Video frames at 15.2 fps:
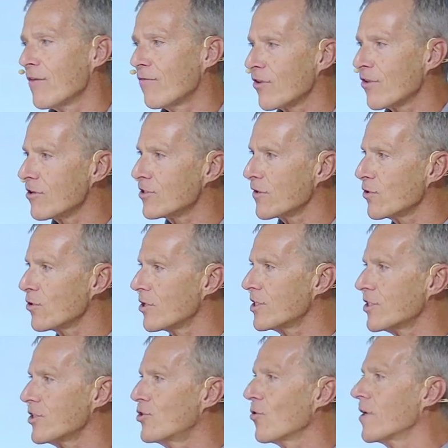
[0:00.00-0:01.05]
for those of you who are
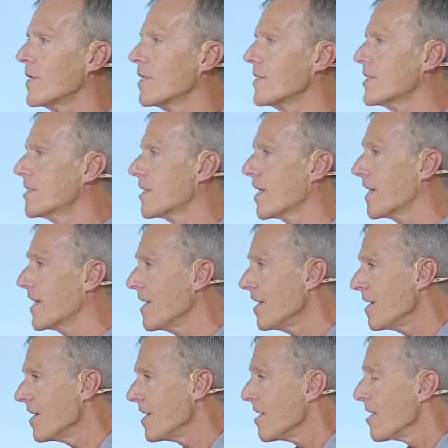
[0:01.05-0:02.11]
just joining this study,
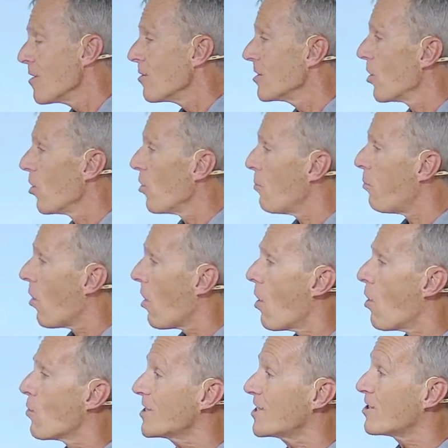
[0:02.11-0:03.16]
you know,
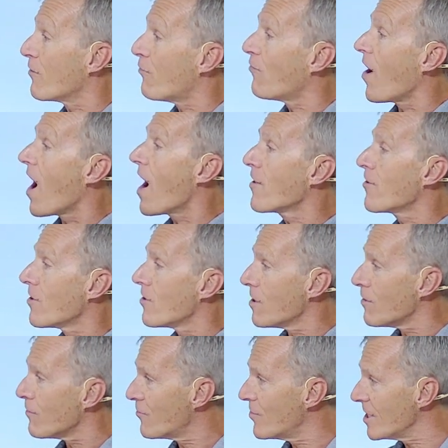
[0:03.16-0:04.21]
Paul was the father
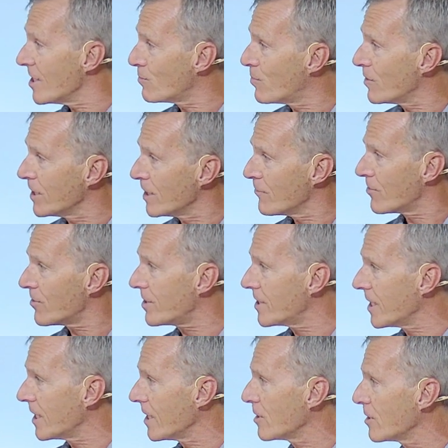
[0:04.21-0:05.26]
of these believers,
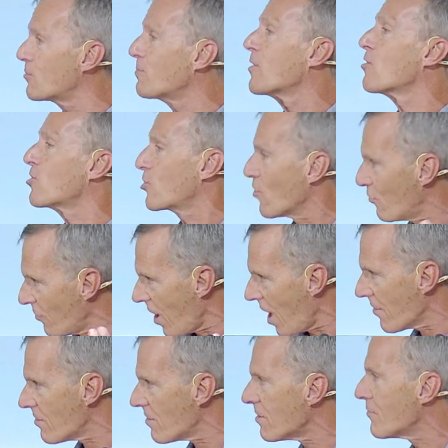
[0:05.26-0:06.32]
he, spiritual
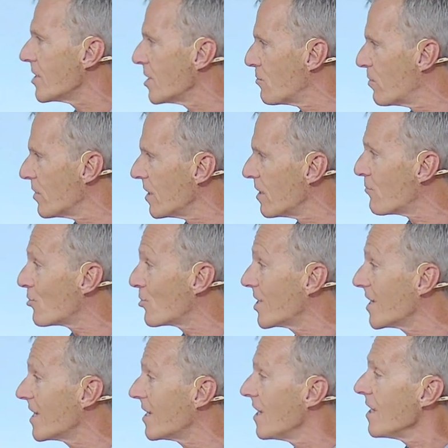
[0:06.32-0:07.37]
father of these believers.
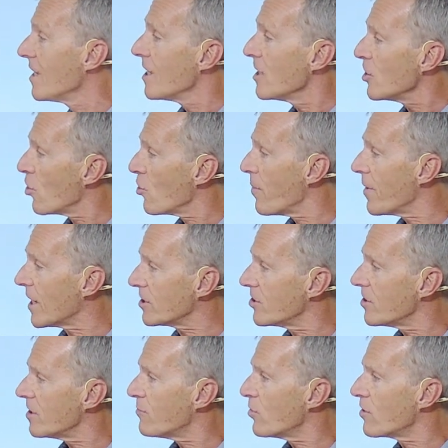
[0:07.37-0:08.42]
He, you go back to
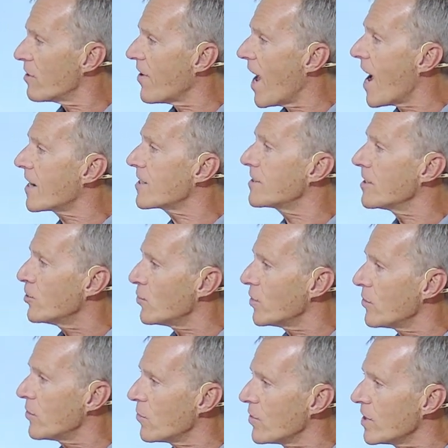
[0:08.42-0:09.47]
the book of Acts and you,
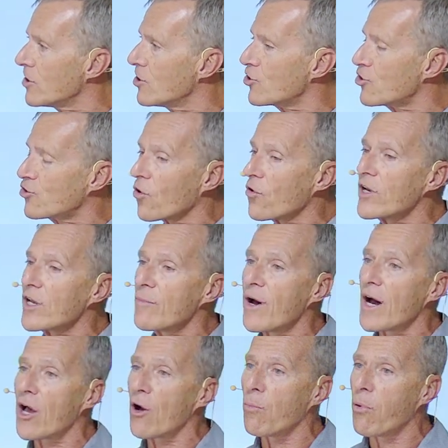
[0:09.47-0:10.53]
we read the story
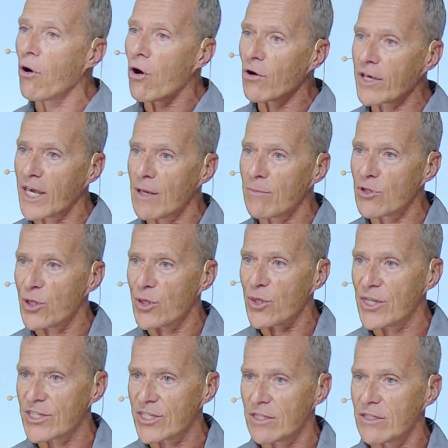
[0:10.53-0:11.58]
about how Paul came to
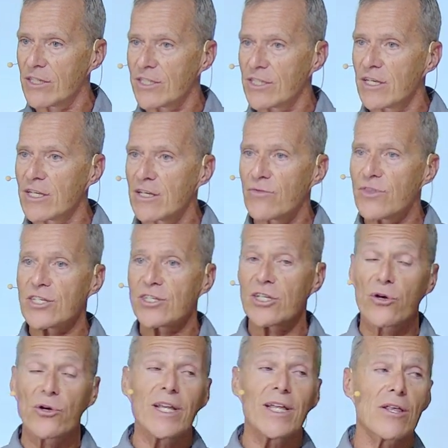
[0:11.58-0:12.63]
the, the city of
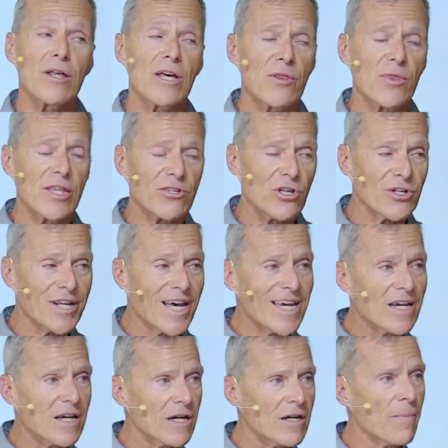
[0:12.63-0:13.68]
uh,
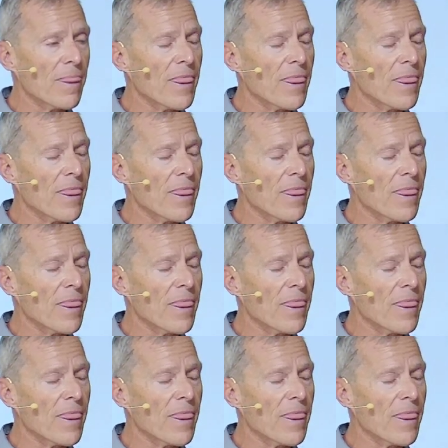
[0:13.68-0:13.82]
Thessalonica